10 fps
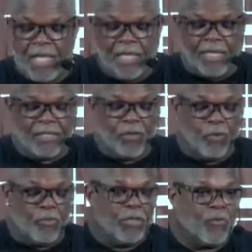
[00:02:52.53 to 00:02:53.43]
Let's
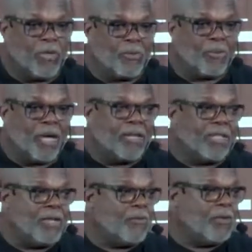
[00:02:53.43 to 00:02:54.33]
open with a word of prayer,
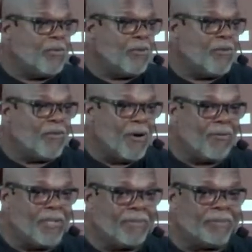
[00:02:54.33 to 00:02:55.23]
and then we're going to move forward.